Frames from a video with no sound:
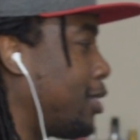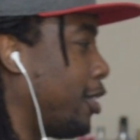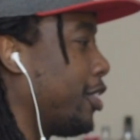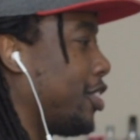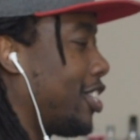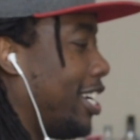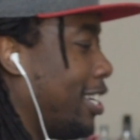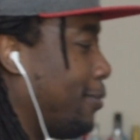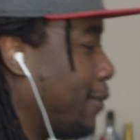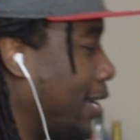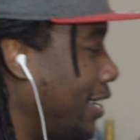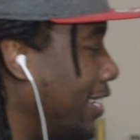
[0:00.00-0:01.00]
certain
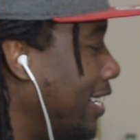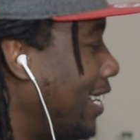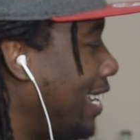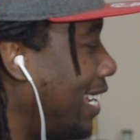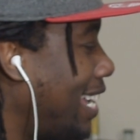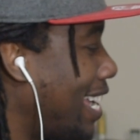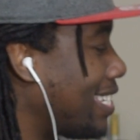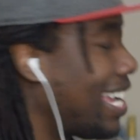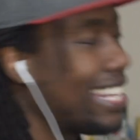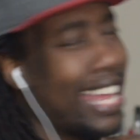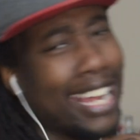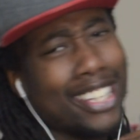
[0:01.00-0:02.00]
shit, bro. He has
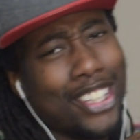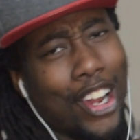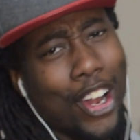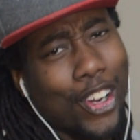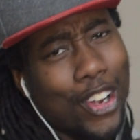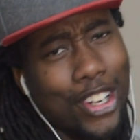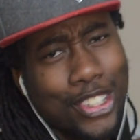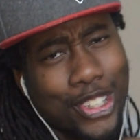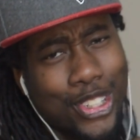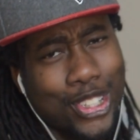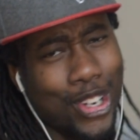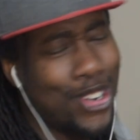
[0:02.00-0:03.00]
that like dark
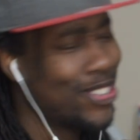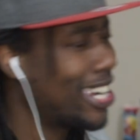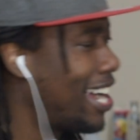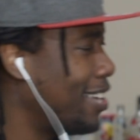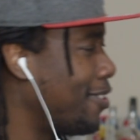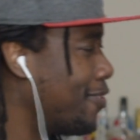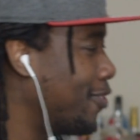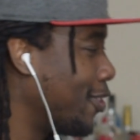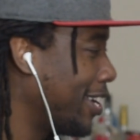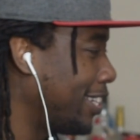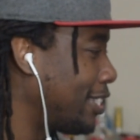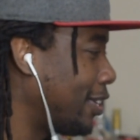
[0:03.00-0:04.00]
undertone kind of
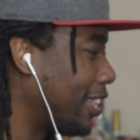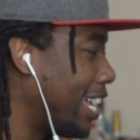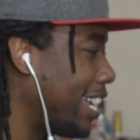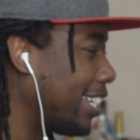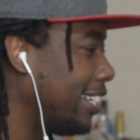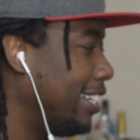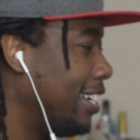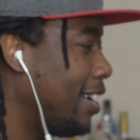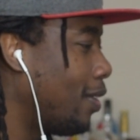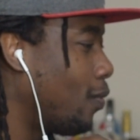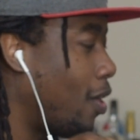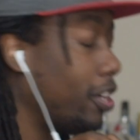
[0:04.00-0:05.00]
voice. So like
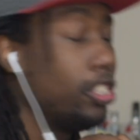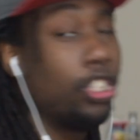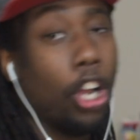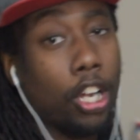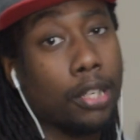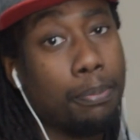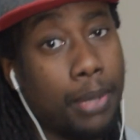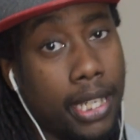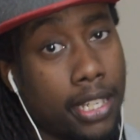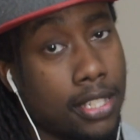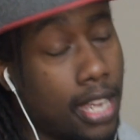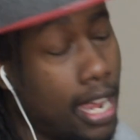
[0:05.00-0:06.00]
on dark
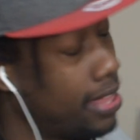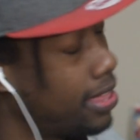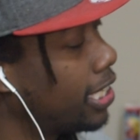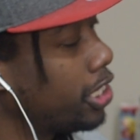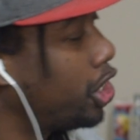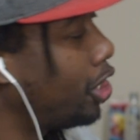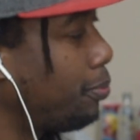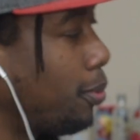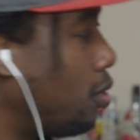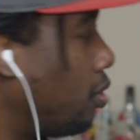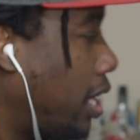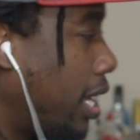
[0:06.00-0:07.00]
beats, I think
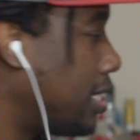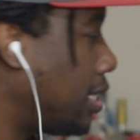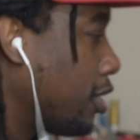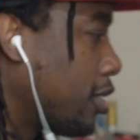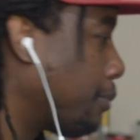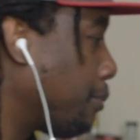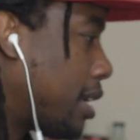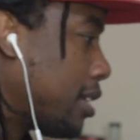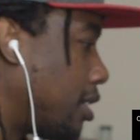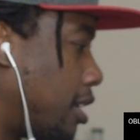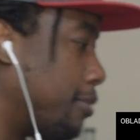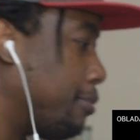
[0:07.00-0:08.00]
Jeembo excels the
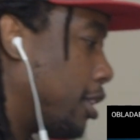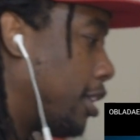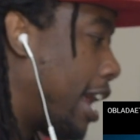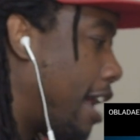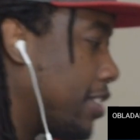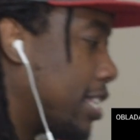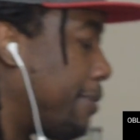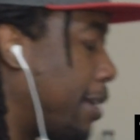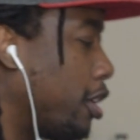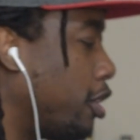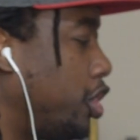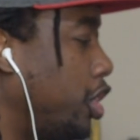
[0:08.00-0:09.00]
best on, bro. Every time
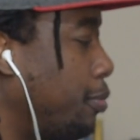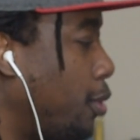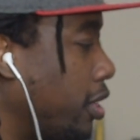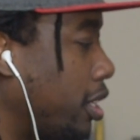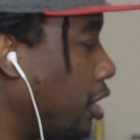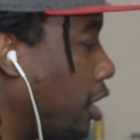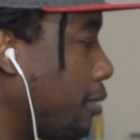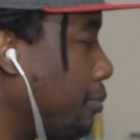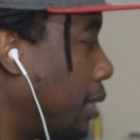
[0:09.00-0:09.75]
I heard Jeembo on a dark